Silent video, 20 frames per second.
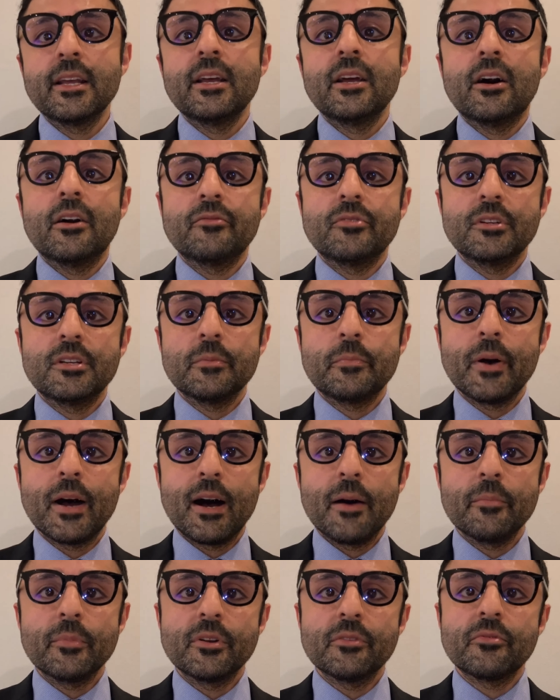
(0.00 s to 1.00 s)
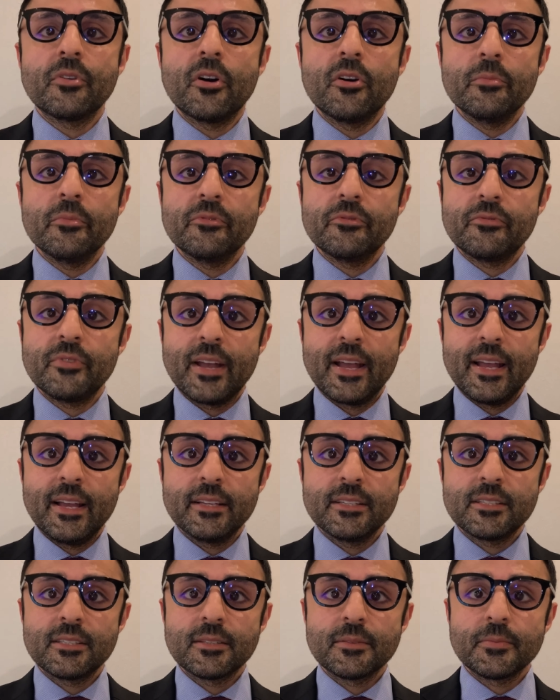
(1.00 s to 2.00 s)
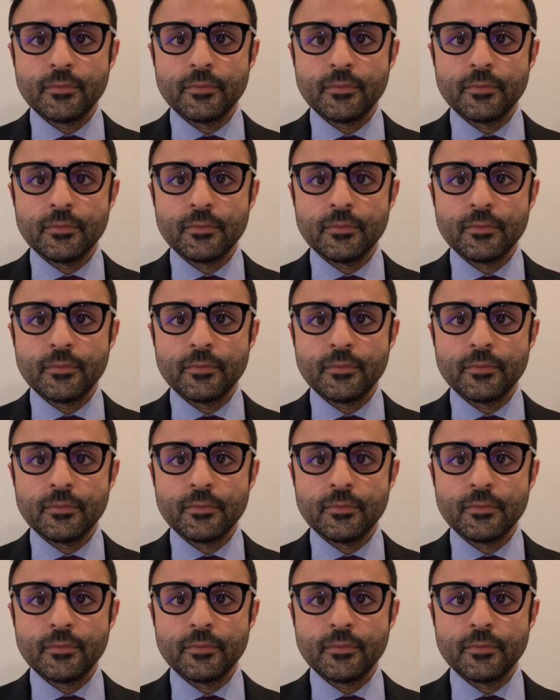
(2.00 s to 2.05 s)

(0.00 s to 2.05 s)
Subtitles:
of the Department of Home Affairs.